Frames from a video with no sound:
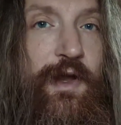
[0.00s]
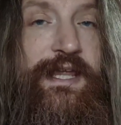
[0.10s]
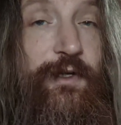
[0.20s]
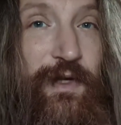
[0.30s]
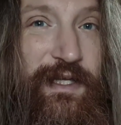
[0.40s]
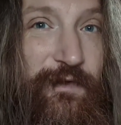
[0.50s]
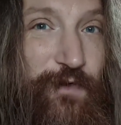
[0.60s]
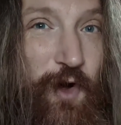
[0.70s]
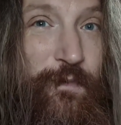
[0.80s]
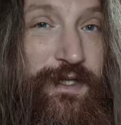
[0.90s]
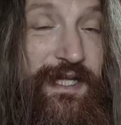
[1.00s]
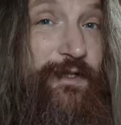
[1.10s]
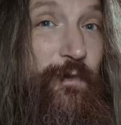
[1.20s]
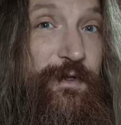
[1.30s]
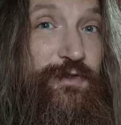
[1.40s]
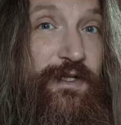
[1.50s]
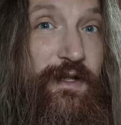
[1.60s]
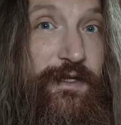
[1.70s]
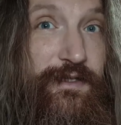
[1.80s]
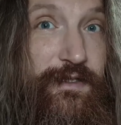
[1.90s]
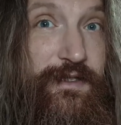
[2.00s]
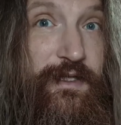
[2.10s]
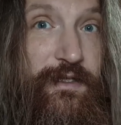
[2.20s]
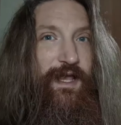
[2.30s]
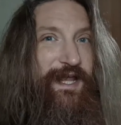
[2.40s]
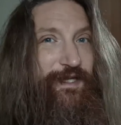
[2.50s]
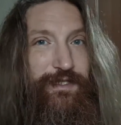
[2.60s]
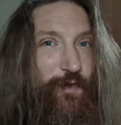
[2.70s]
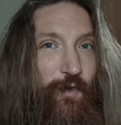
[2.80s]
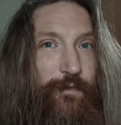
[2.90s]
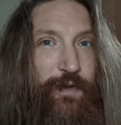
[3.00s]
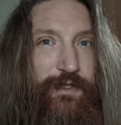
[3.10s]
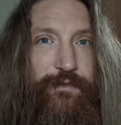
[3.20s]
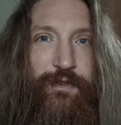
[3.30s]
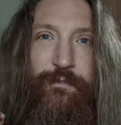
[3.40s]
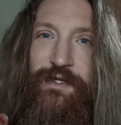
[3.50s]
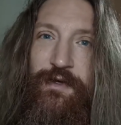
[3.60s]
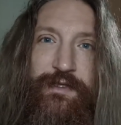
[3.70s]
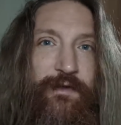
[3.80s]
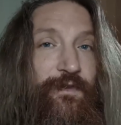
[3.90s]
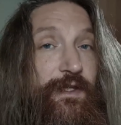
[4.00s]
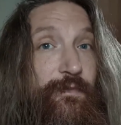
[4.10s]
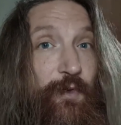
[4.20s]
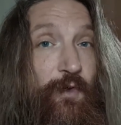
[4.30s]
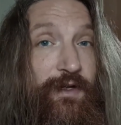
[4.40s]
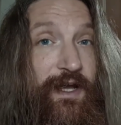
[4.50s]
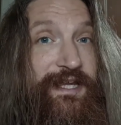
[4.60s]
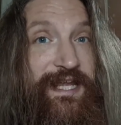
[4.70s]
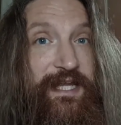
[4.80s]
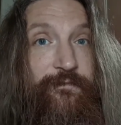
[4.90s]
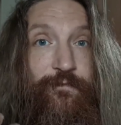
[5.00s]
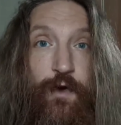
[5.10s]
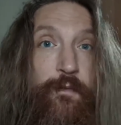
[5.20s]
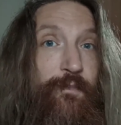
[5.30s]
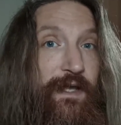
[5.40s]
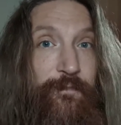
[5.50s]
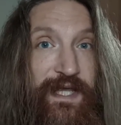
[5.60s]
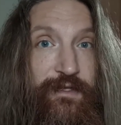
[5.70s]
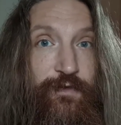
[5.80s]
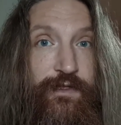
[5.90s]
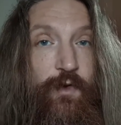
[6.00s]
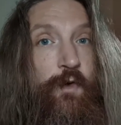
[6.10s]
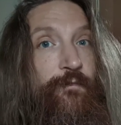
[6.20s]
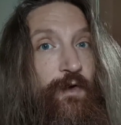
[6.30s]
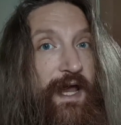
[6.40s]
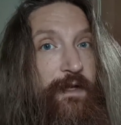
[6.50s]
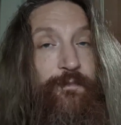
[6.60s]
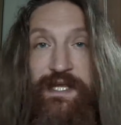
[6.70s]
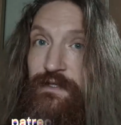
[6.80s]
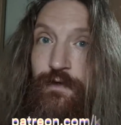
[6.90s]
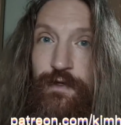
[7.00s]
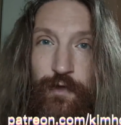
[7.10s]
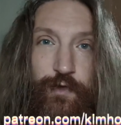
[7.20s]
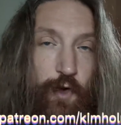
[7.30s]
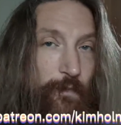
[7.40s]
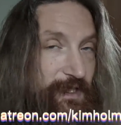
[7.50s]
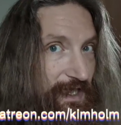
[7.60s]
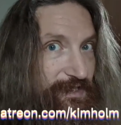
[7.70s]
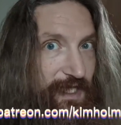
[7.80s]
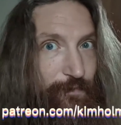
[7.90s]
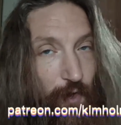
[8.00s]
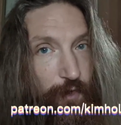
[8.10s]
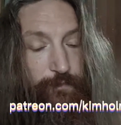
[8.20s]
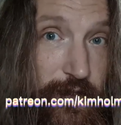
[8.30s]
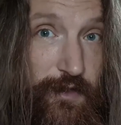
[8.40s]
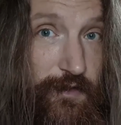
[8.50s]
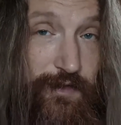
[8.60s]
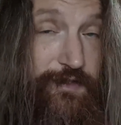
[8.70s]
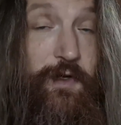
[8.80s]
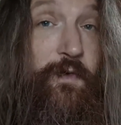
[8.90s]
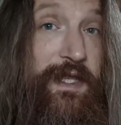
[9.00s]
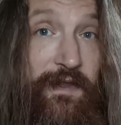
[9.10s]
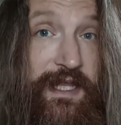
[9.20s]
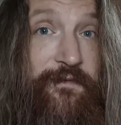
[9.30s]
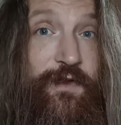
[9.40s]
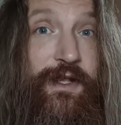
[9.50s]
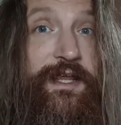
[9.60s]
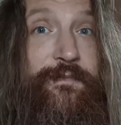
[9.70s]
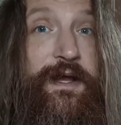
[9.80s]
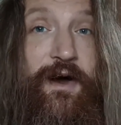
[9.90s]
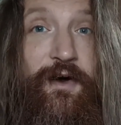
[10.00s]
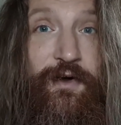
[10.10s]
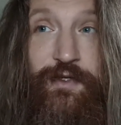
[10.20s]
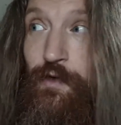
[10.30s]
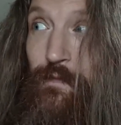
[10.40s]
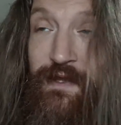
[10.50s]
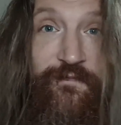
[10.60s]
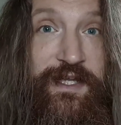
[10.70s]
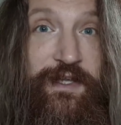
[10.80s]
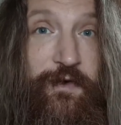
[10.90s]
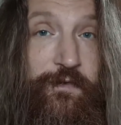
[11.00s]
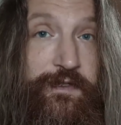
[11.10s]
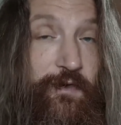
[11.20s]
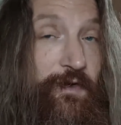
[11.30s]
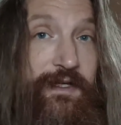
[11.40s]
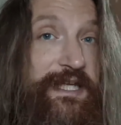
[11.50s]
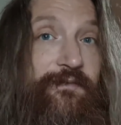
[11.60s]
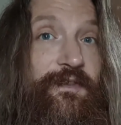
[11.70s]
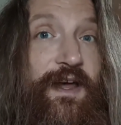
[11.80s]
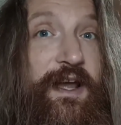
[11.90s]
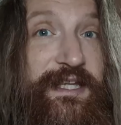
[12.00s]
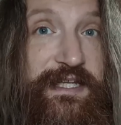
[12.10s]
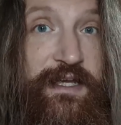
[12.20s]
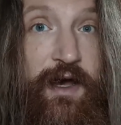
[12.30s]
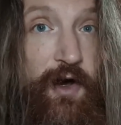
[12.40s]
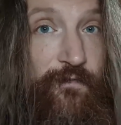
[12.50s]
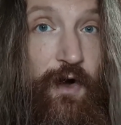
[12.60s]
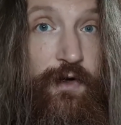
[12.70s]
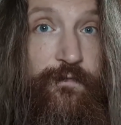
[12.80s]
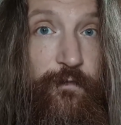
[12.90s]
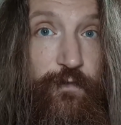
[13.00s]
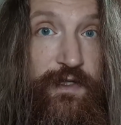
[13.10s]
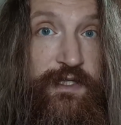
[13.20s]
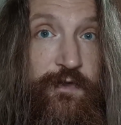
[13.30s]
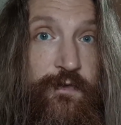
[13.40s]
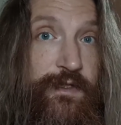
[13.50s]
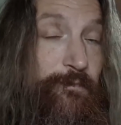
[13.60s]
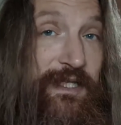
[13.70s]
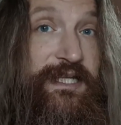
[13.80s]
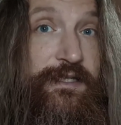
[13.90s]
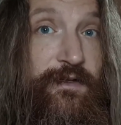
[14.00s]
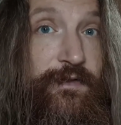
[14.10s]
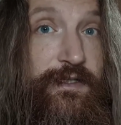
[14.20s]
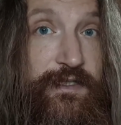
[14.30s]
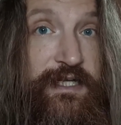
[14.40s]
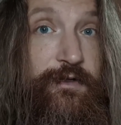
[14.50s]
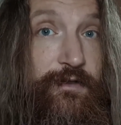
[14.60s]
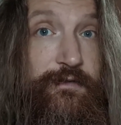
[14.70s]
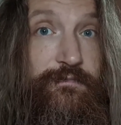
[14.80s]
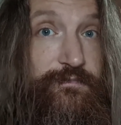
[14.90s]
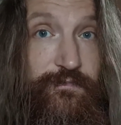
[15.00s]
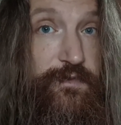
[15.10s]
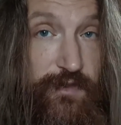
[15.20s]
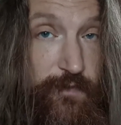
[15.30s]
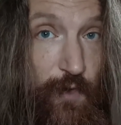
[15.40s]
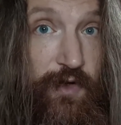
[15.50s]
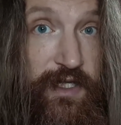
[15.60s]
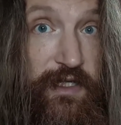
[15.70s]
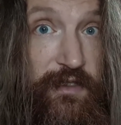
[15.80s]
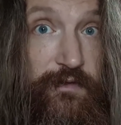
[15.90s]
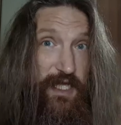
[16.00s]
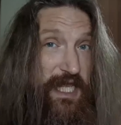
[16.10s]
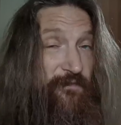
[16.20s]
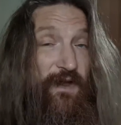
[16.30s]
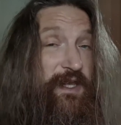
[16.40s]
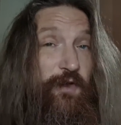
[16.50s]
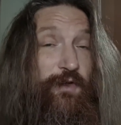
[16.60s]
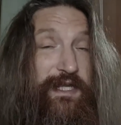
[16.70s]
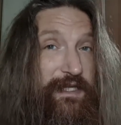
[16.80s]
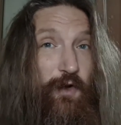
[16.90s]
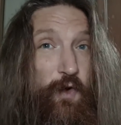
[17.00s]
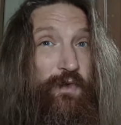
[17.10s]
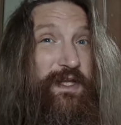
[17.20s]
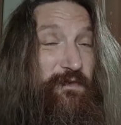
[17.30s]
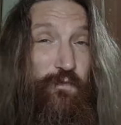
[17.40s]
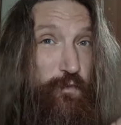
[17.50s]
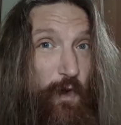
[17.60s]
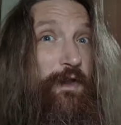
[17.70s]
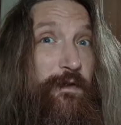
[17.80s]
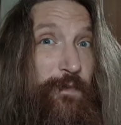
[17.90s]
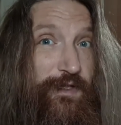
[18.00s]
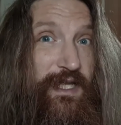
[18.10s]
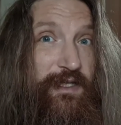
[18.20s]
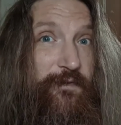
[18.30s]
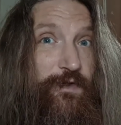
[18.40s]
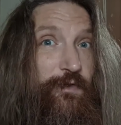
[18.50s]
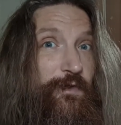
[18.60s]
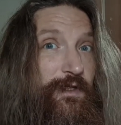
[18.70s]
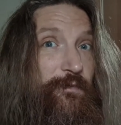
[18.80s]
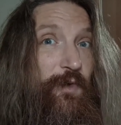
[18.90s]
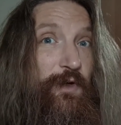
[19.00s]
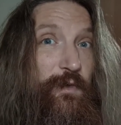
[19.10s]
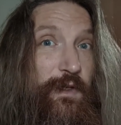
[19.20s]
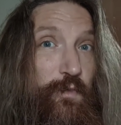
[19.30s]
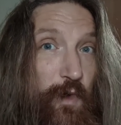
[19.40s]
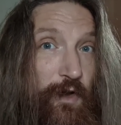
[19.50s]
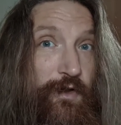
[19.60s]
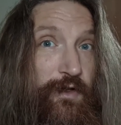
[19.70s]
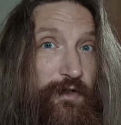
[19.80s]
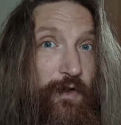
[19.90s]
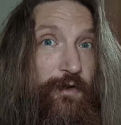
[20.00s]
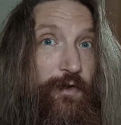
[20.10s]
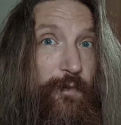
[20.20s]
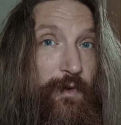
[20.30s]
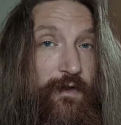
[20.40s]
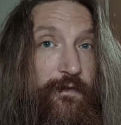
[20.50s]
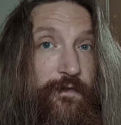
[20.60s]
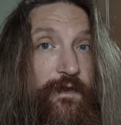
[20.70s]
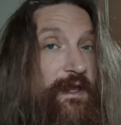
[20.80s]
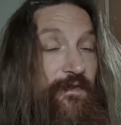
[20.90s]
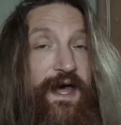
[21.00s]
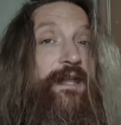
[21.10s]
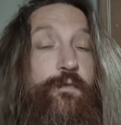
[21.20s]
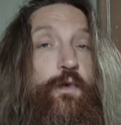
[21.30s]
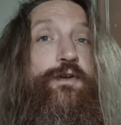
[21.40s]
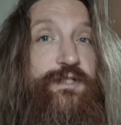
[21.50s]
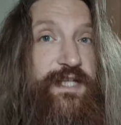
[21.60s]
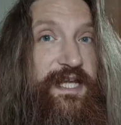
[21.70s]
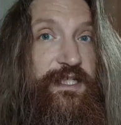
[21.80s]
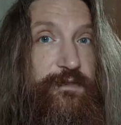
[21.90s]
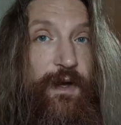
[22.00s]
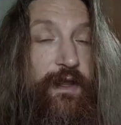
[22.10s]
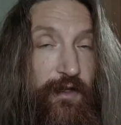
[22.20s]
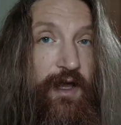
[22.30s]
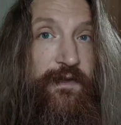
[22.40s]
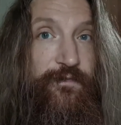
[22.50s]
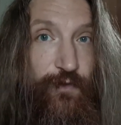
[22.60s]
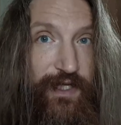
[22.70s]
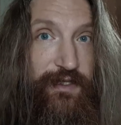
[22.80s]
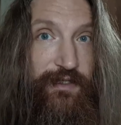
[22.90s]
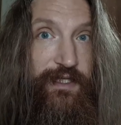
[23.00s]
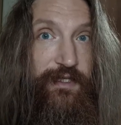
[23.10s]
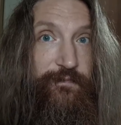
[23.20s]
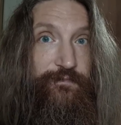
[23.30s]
a Creative Commons Attribution license. And it's all possible because of the support I get from my patrons over at patreon.com slash kimholm. So if you like my art or my videos or even the idea of art for free use, please consider supporting. If I could get only 1% of you to support with $1 a month, that would change my life radically.